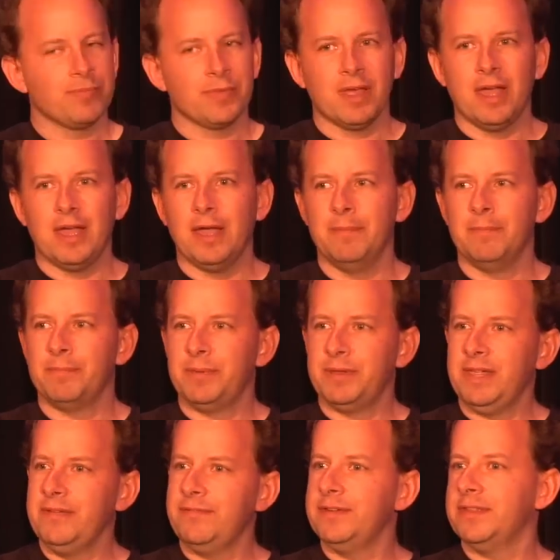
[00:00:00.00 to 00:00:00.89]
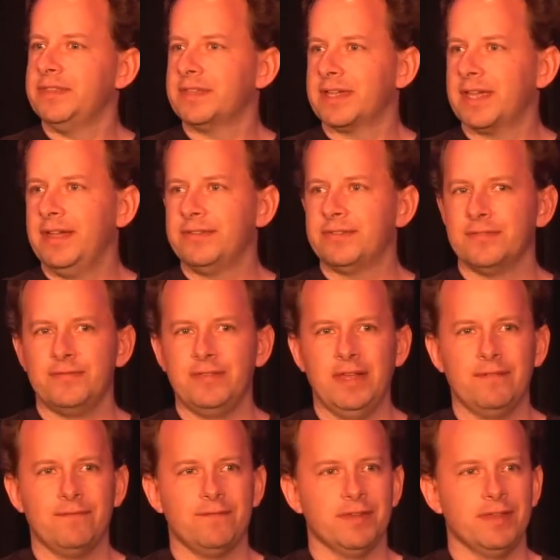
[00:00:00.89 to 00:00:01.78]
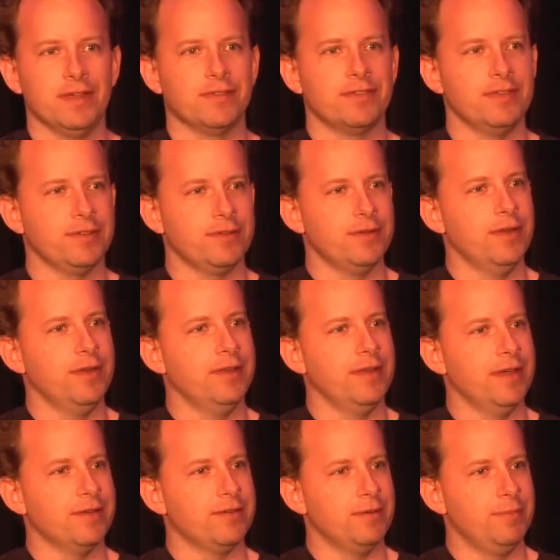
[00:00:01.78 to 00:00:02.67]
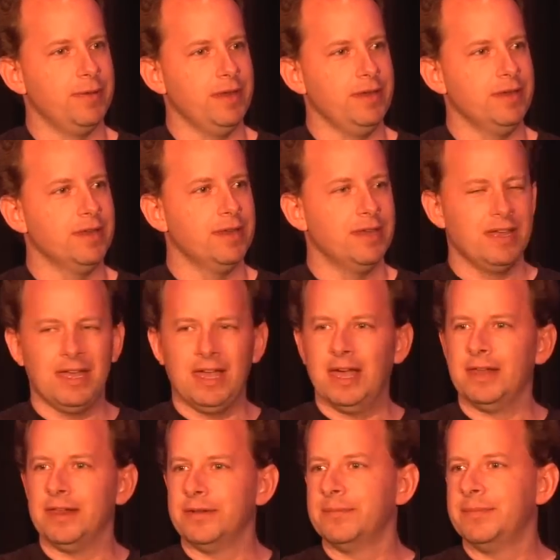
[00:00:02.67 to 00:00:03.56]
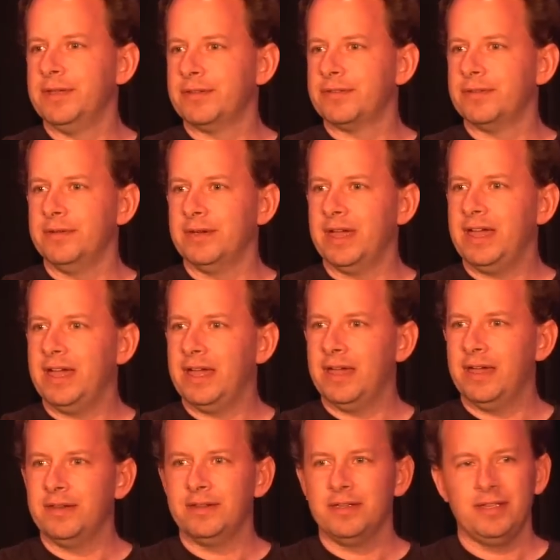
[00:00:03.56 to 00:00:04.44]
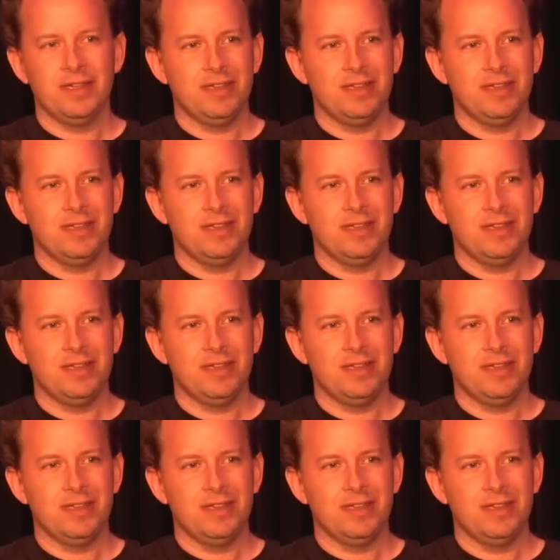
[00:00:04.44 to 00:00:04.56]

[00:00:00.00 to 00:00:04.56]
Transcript: Um, but even in the case of Netflix, it turned out to be a little bit too hard.